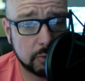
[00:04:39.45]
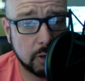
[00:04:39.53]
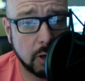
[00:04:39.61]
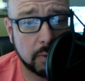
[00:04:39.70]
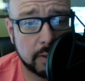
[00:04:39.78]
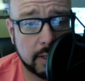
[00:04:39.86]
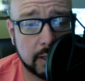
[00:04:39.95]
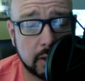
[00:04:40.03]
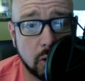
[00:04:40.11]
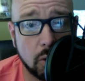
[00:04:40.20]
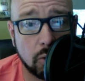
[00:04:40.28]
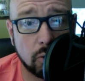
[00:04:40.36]
go with a
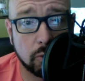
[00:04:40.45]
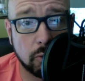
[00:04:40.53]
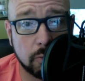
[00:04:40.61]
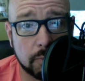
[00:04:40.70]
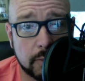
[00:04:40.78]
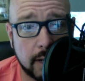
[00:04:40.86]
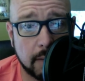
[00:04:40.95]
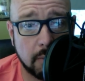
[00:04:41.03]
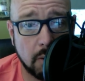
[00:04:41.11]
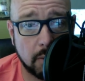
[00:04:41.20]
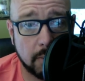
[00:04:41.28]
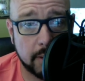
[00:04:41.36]
local group that I
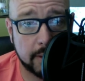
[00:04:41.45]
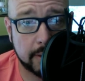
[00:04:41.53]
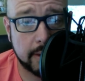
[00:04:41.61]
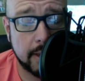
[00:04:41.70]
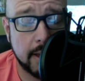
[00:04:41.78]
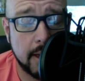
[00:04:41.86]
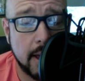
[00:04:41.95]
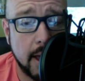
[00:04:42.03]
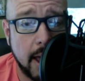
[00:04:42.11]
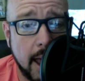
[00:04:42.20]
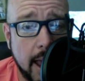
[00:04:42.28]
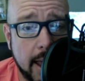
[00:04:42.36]
work with.
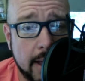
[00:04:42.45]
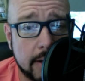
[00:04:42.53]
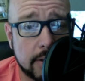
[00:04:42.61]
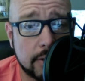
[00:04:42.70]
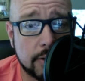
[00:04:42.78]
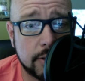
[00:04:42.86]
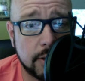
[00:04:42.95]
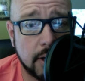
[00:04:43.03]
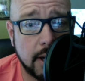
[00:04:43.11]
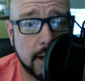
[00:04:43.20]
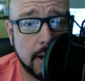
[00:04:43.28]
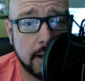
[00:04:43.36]
And
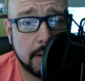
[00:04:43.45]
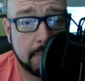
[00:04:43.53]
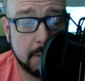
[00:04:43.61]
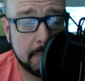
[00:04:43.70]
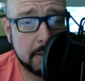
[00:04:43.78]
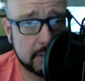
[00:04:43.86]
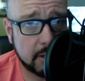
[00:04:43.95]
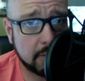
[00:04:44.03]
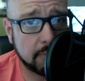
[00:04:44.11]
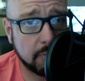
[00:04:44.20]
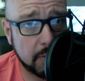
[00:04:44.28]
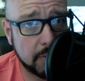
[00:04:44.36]
by
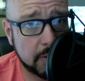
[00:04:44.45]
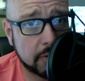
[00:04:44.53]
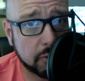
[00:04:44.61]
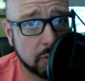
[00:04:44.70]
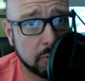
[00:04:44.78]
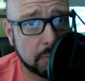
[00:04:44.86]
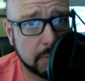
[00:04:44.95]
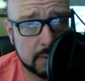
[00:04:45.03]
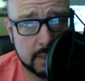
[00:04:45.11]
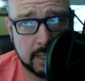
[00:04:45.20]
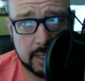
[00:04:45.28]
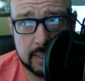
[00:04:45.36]
myself with this group, there was
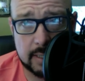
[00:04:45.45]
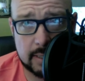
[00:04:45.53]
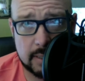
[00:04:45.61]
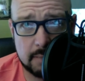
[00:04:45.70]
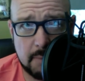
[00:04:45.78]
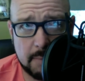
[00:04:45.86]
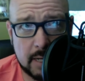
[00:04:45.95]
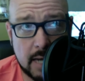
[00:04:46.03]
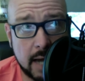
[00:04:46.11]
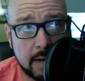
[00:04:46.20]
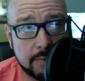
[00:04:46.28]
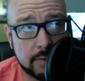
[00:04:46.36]
like maybe
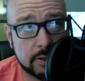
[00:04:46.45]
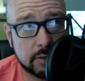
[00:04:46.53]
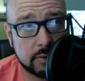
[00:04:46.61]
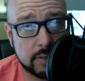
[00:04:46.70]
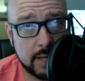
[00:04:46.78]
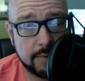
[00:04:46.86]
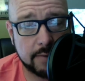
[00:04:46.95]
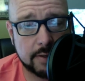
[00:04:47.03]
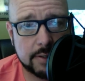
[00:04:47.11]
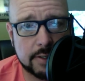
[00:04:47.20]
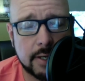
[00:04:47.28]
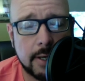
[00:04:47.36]
9 of us or 10 of
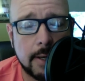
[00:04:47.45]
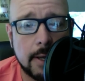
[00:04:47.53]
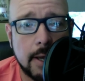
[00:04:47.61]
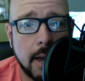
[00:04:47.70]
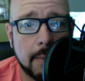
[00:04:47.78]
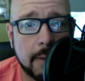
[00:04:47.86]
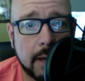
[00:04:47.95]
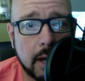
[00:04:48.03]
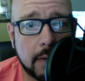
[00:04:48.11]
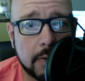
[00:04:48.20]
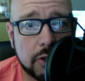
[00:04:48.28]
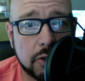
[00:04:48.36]
us. And we got
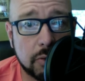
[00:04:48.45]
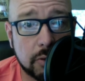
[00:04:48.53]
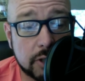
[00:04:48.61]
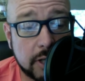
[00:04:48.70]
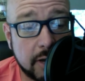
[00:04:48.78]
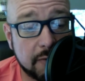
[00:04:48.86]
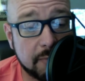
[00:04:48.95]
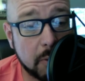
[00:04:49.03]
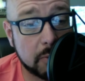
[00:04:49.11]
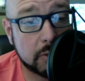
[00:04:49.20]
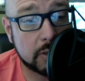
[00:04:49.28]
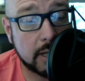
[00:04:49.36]
on these 2 little skiff
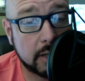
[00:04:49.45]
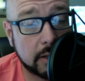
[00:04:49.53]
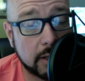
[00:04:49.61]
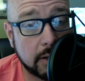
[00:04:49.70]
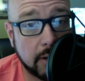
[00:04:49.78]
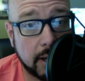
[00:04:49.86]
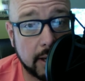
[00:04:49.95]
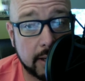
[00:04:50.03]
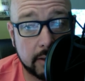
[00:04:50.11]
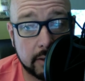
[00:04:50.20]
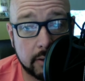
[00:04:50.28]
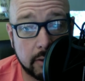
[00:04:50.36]
boats down there
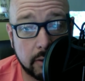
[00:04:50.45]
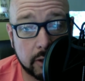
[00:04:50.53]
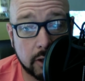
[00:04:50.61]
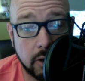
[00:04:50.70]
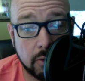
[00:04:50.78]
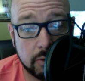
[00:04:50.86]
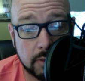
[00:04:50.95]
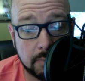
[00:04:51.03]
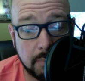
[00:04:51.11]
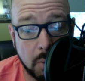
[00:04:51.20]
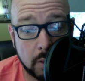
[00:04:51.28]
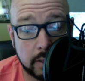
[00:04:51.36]
on the coast in
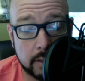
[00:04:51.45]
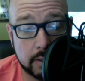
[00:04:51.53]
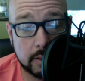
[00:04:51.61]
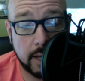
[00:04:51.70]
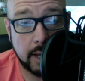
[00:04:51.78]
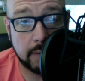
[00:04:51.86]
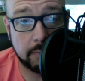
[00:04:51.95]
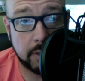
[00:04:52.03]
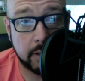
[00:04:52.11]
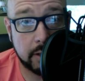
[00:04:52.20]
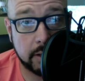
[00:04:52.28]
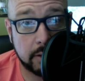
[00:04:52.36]
Portland, and
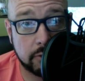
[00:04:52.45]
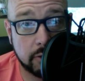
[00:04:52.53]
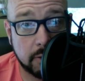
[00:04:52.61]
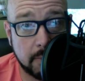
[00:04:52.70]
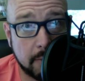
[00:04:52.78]
we took about a